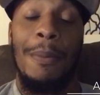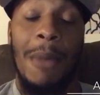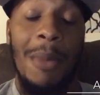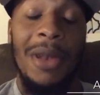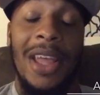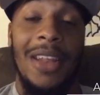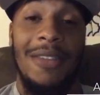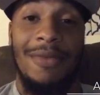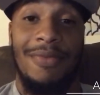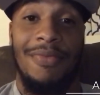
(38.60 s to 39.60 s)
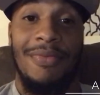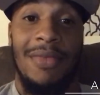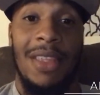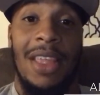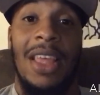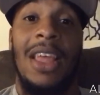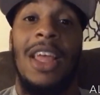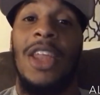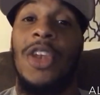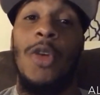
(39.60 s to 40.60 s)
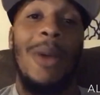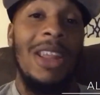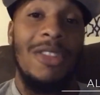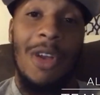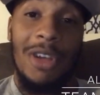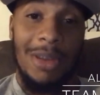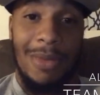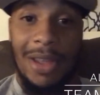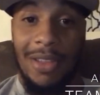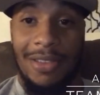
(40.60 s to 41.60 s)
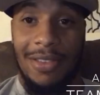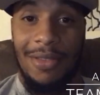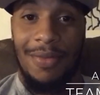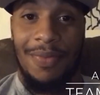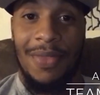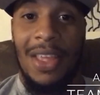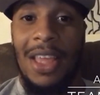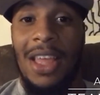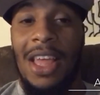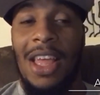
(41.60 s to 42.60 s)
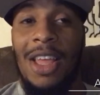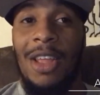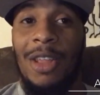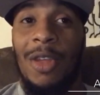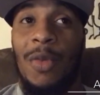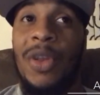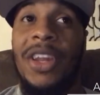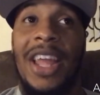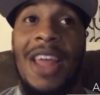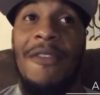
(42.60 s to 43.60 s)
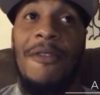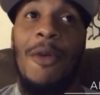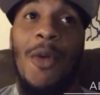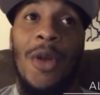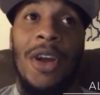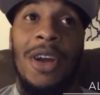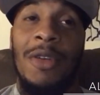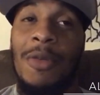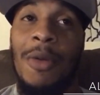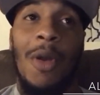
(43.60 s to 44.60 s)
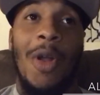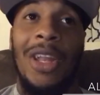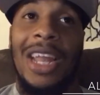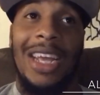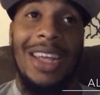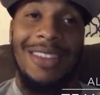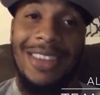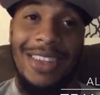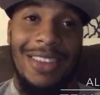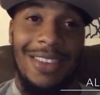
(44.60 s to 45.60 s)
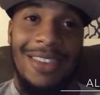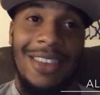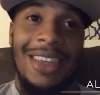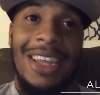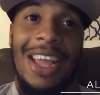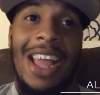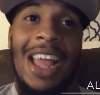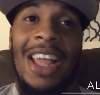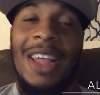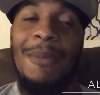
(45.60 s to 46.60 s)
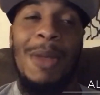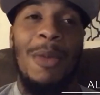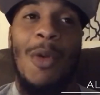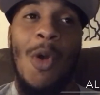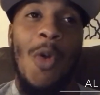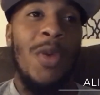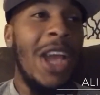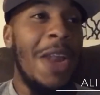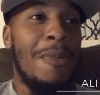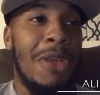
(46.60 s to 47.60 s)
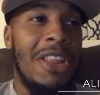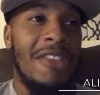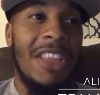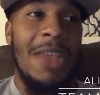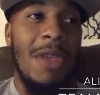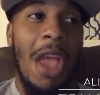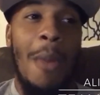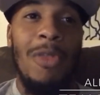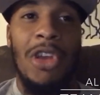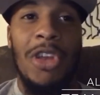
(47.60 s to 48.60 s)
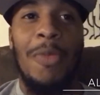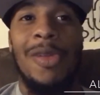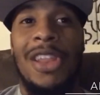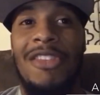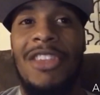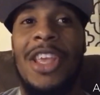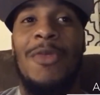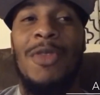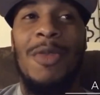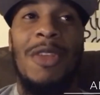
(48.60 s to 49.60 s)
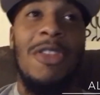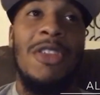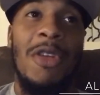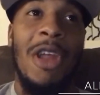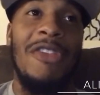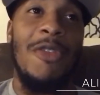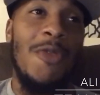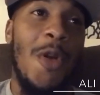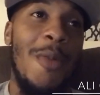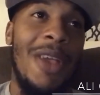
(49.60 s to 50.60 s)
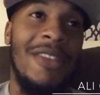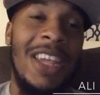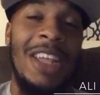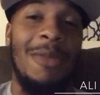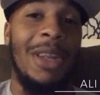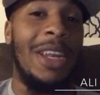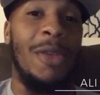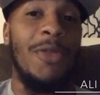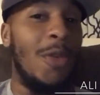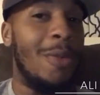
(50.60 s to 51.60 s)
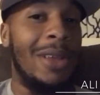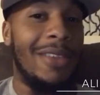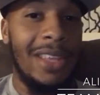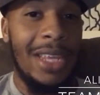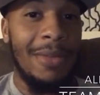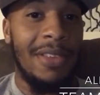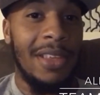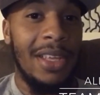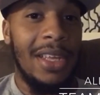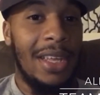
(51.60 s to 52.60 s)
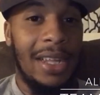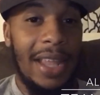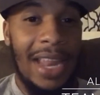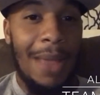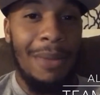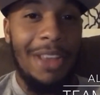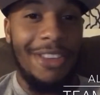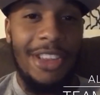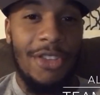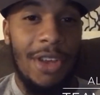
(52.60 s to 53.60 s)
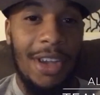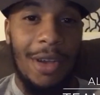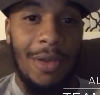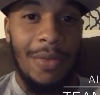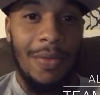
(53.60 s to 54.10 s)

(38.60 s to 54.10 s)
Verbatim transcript: Remember that. Nobody's talking about us. We didn't had four color like I see it's people, oh, we gotta play this team. Yeah, I'm looking to play this team. You know, that's the four best teams. But in those four best teams, they're not mentioning Draco.